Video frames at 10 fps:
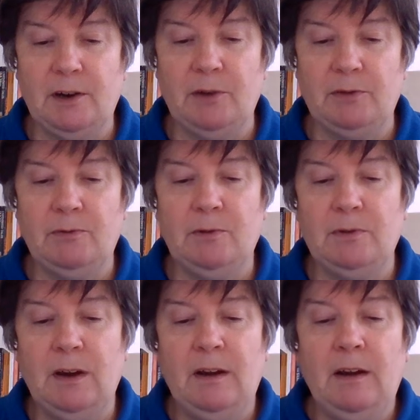go through.
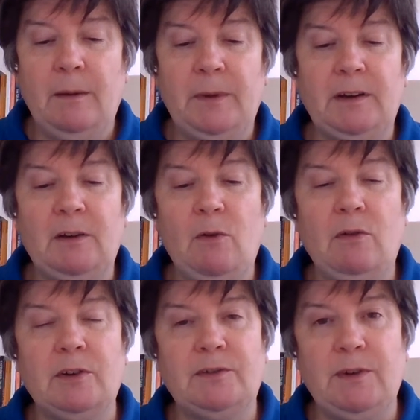But in
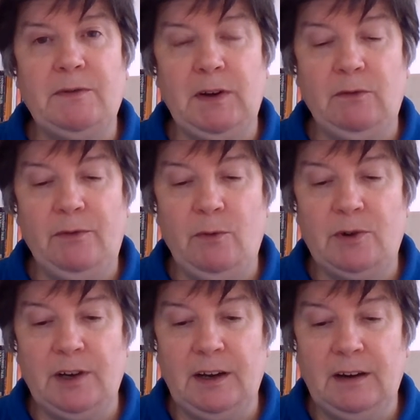August
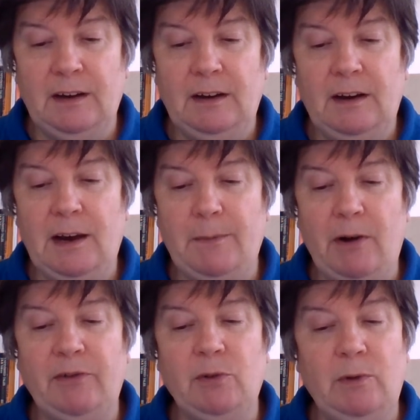1540, he
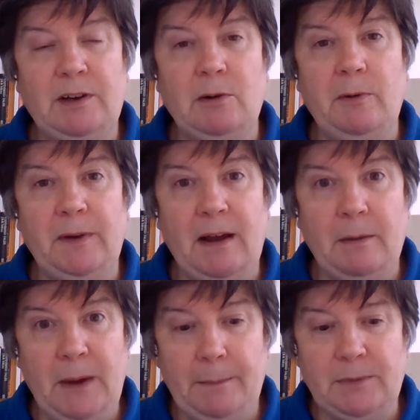married the widow of an
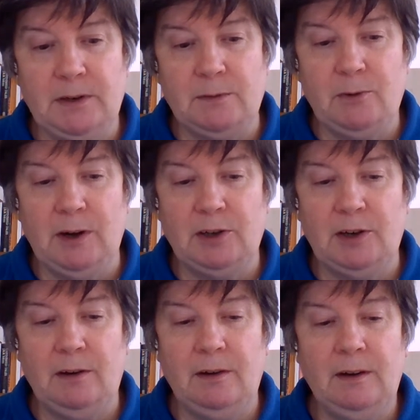Anabaptist
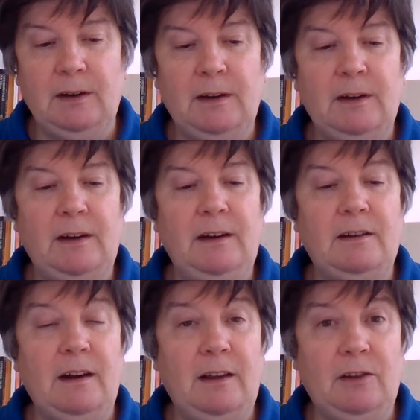preacher,
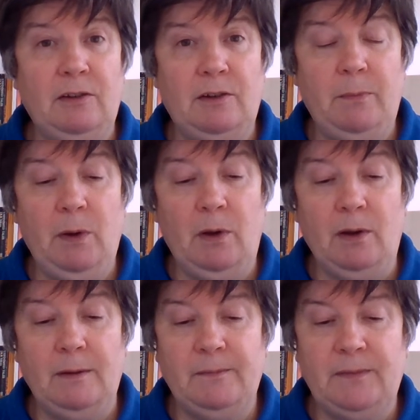Idelette de Boer,
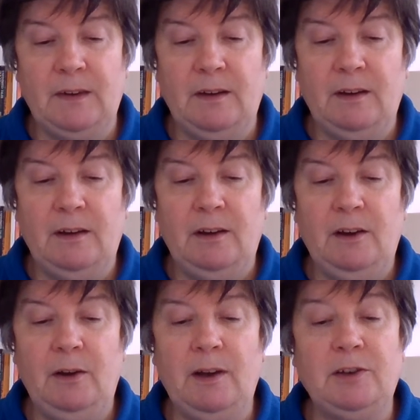
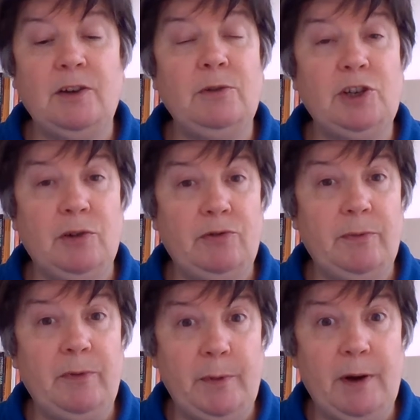who had 2
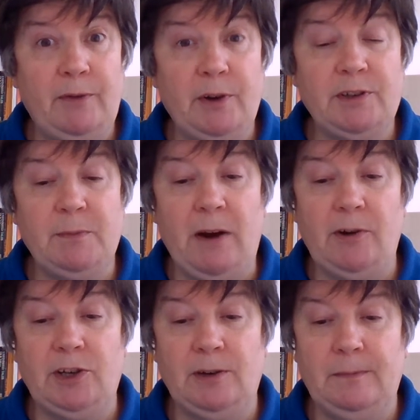children from her first
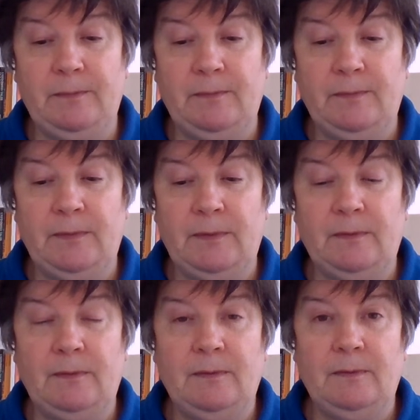marriage.
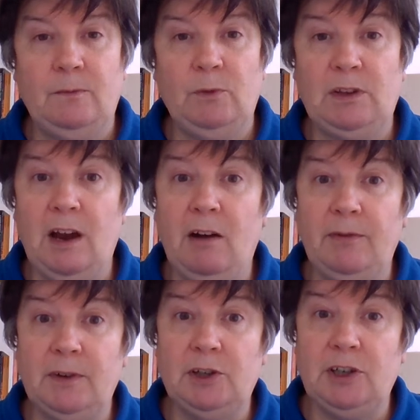With
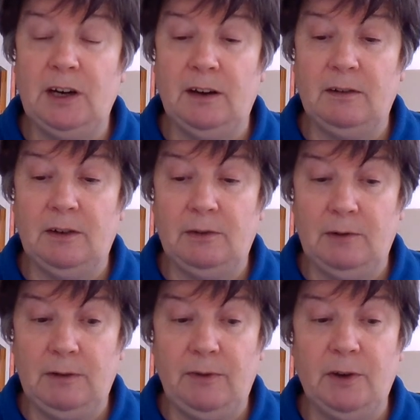Calvin, she had
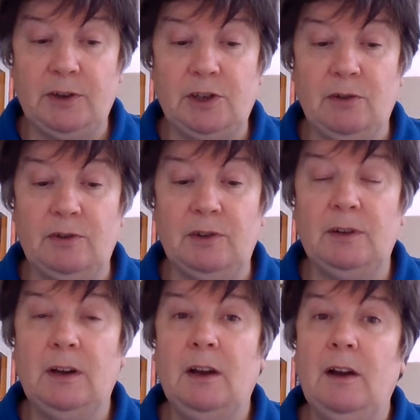3 further children,
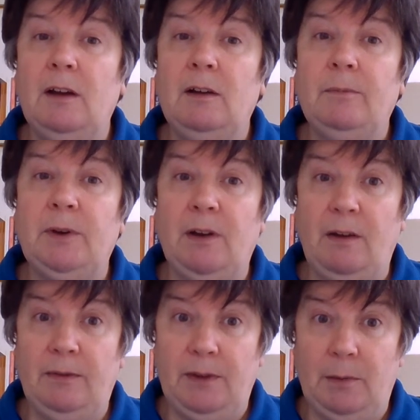but
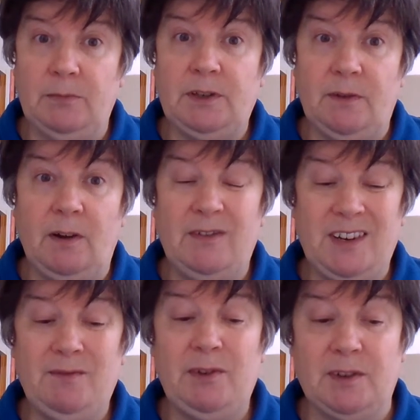none of them survived
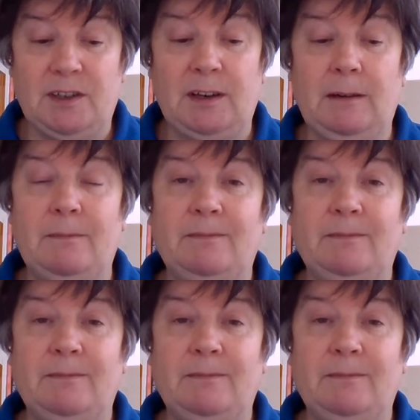infancy.